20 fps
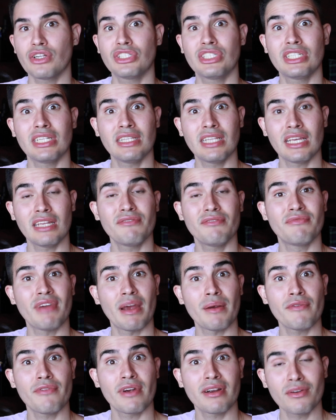she did
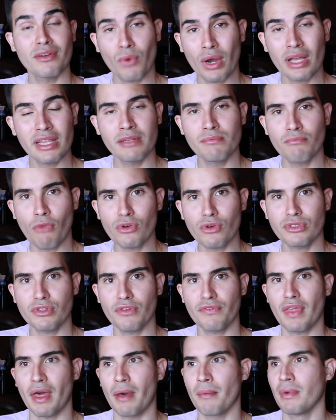very, very well in most
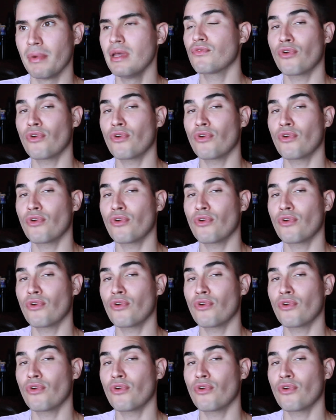of them.